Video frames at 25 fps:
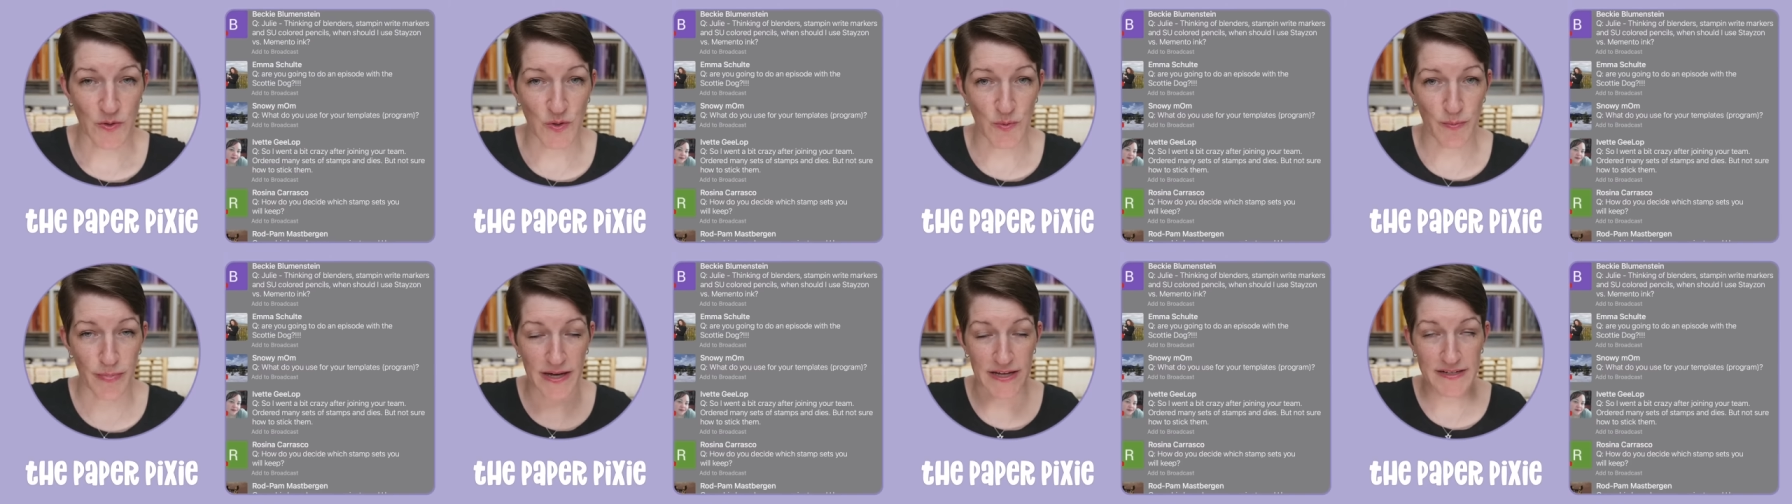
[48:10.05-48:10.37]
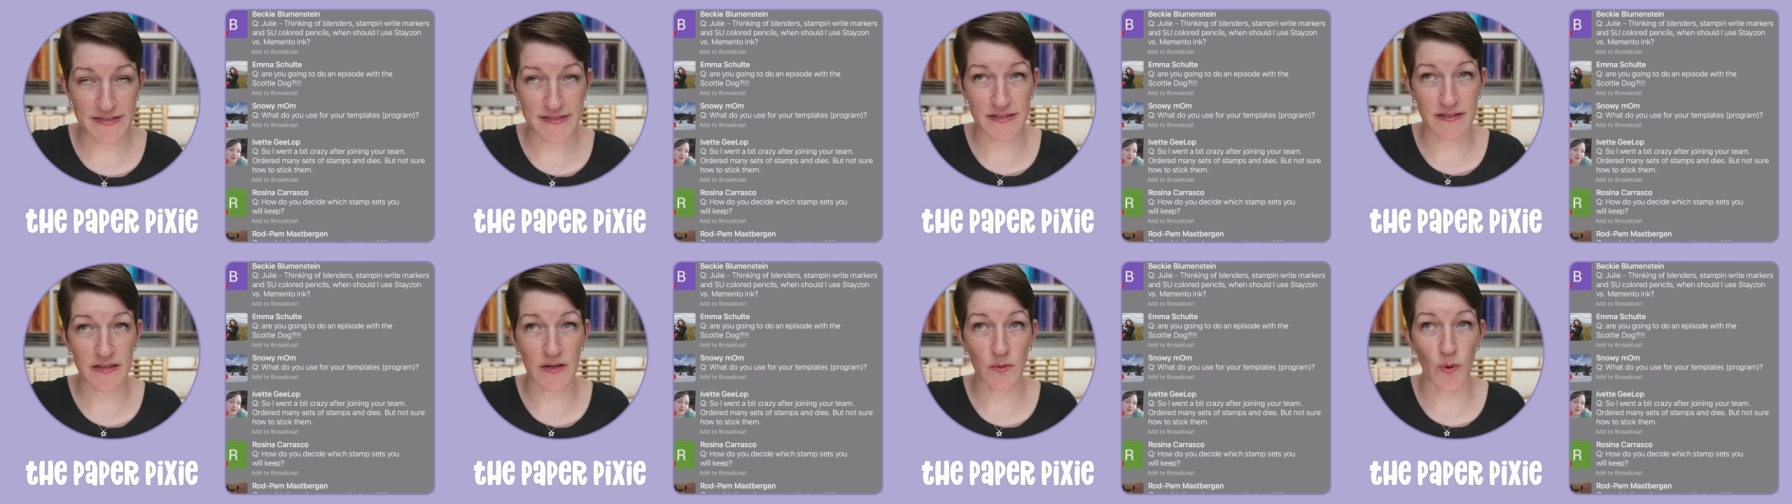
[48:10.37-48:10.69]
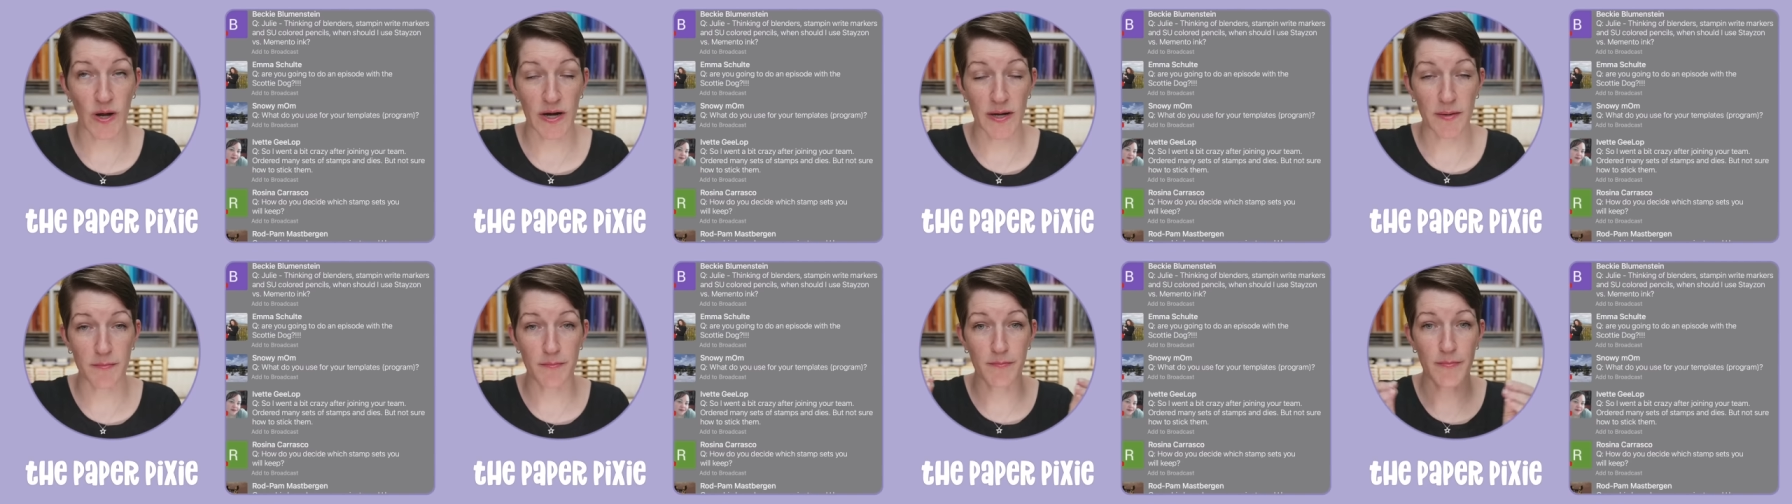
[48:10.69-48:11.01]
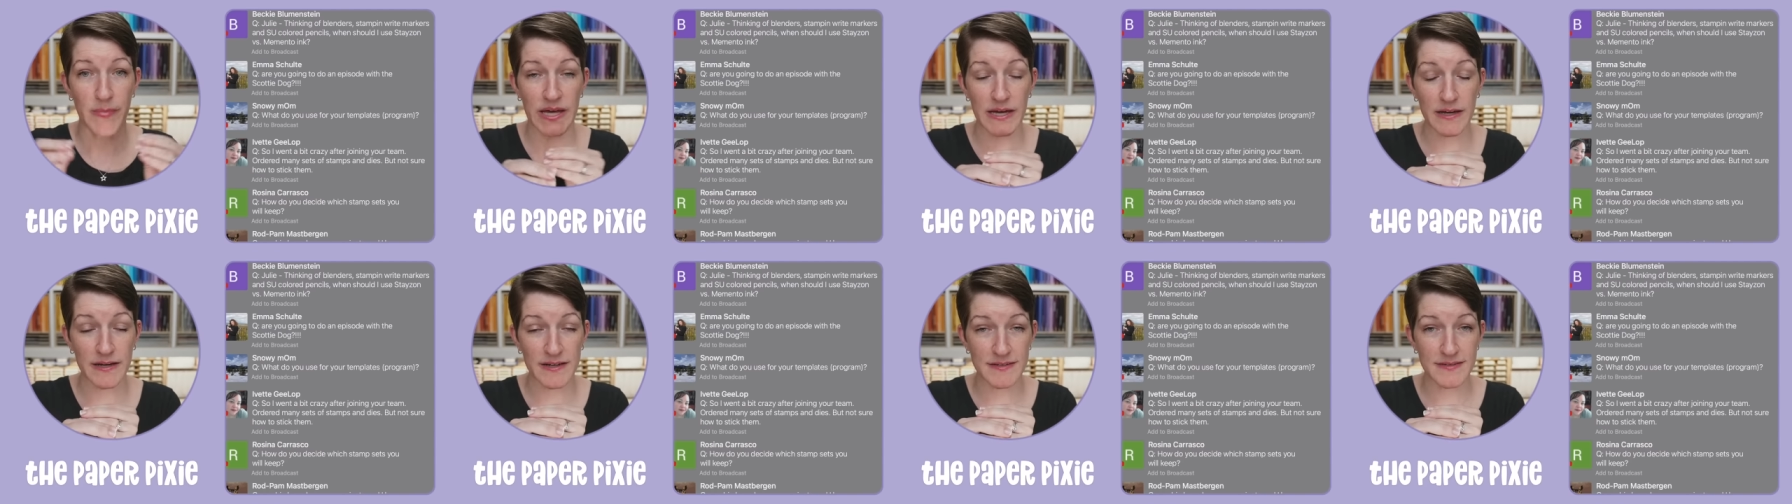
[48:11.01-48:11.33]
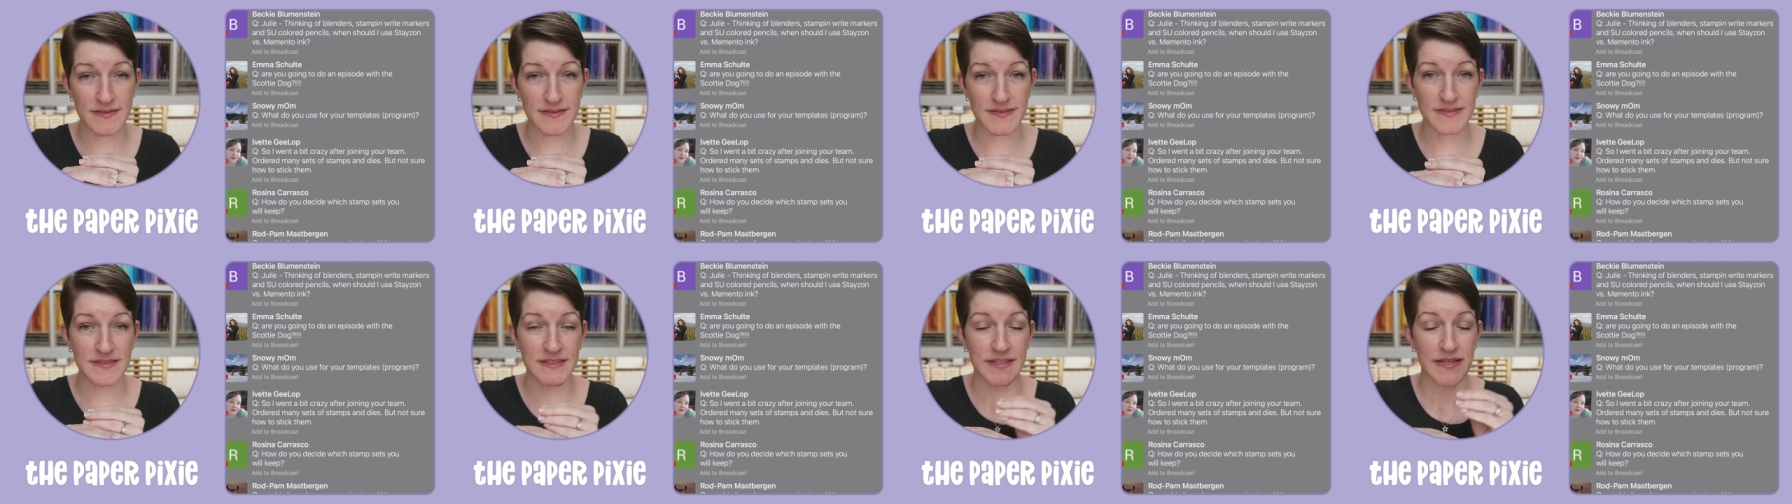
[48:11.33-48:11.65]
You basically want to
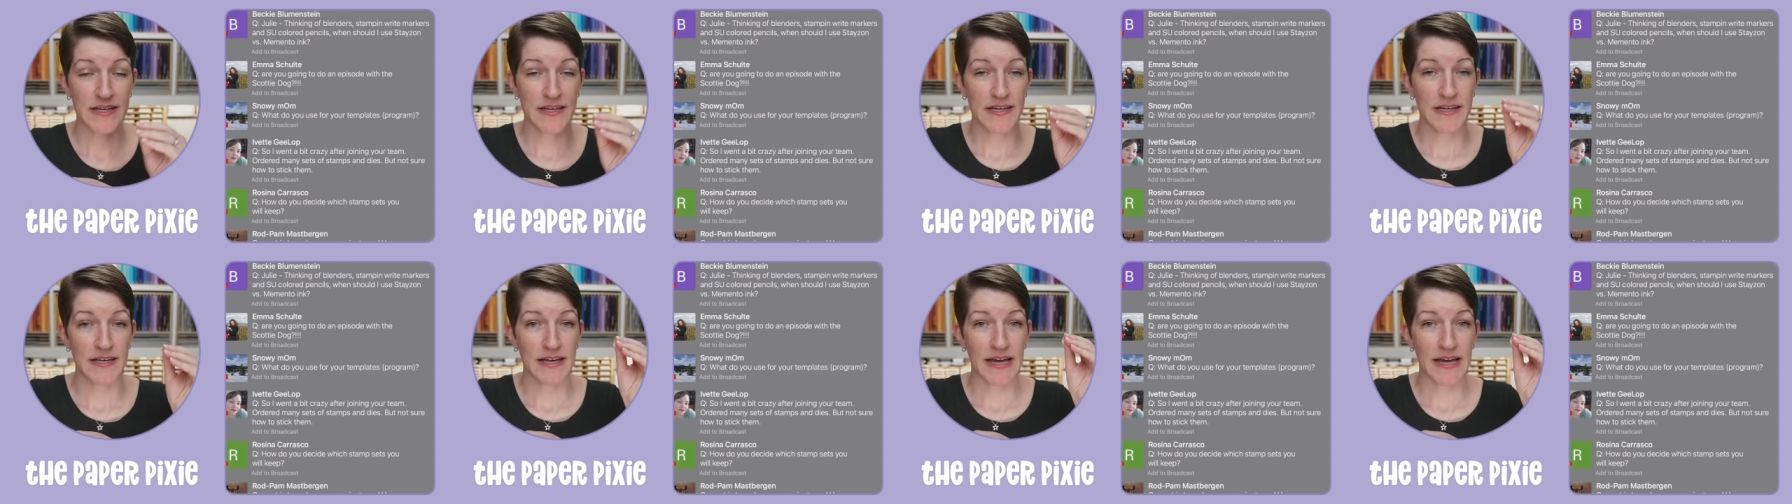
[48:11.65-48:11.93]
mix